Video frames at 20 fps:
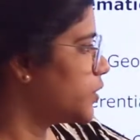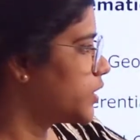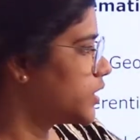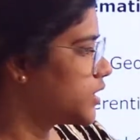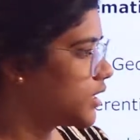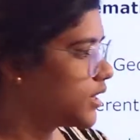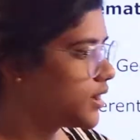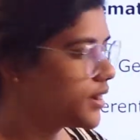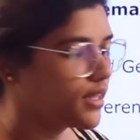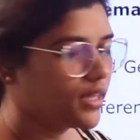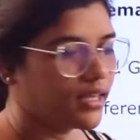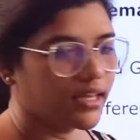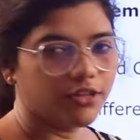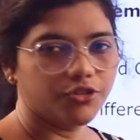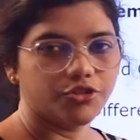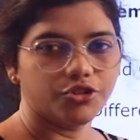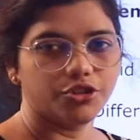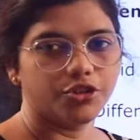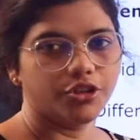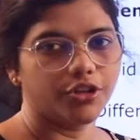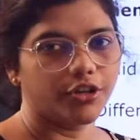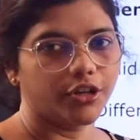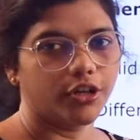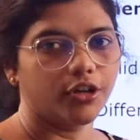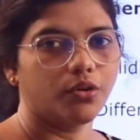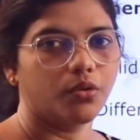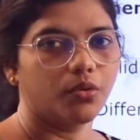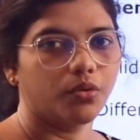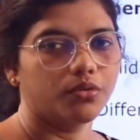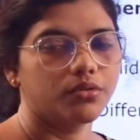with the
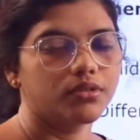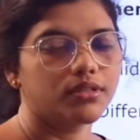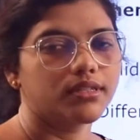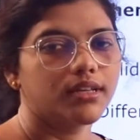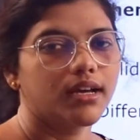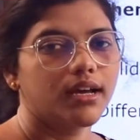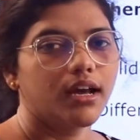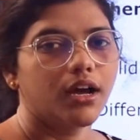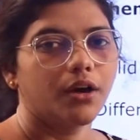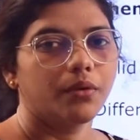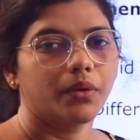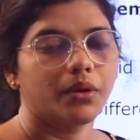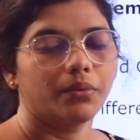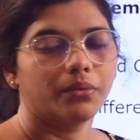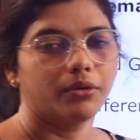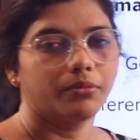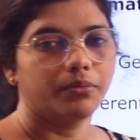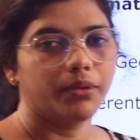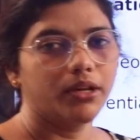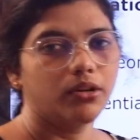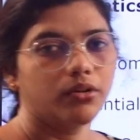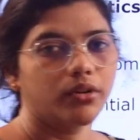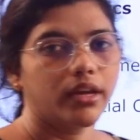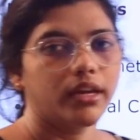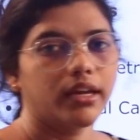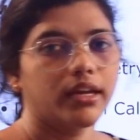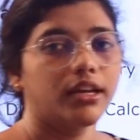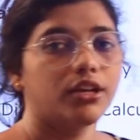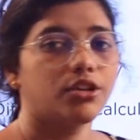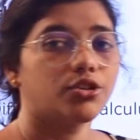engineering course, we would be
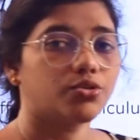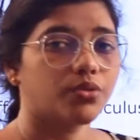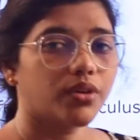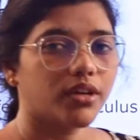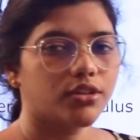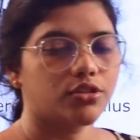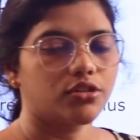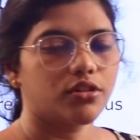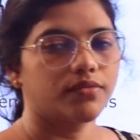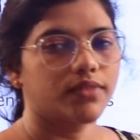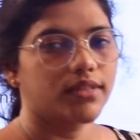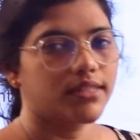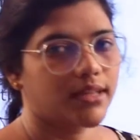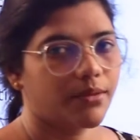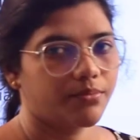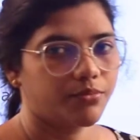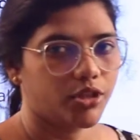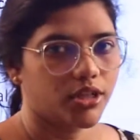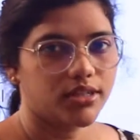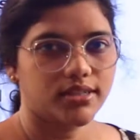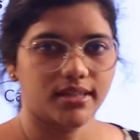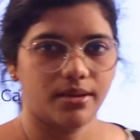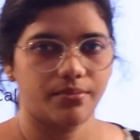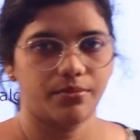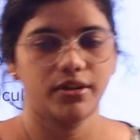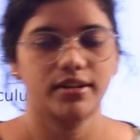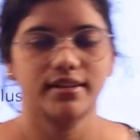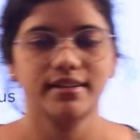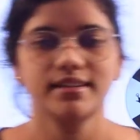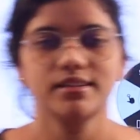looking into each of the subjects
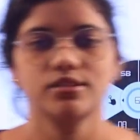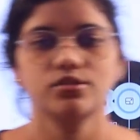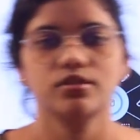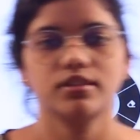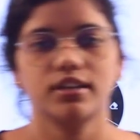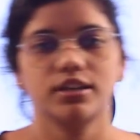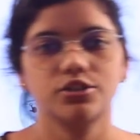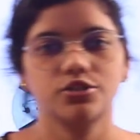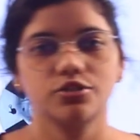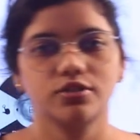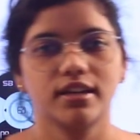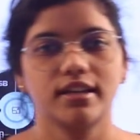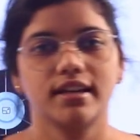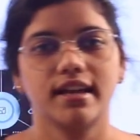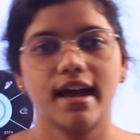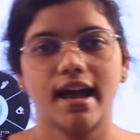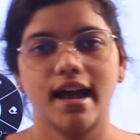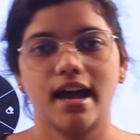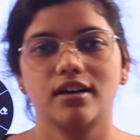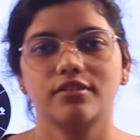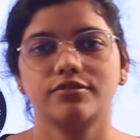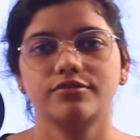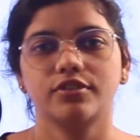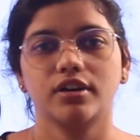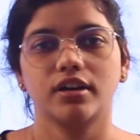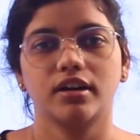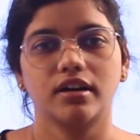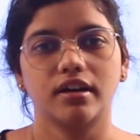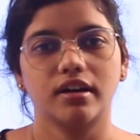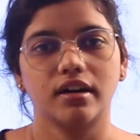separately so that you can have
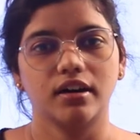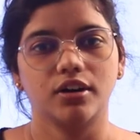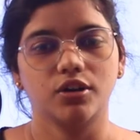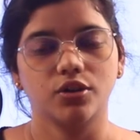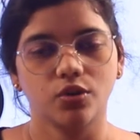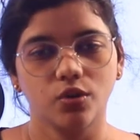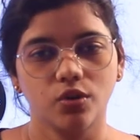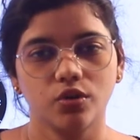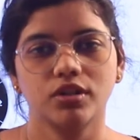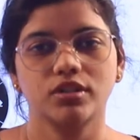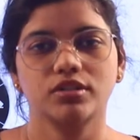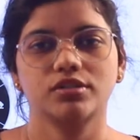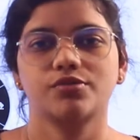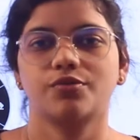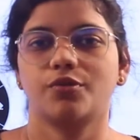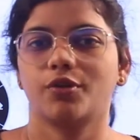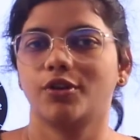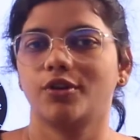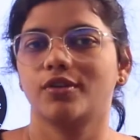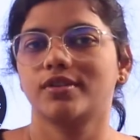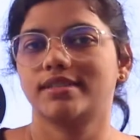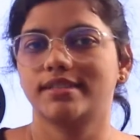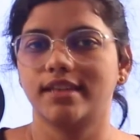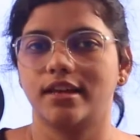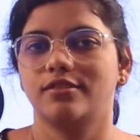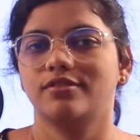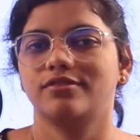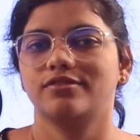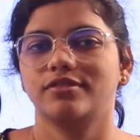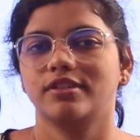a note for
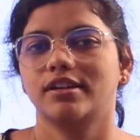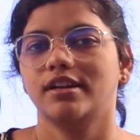yourself.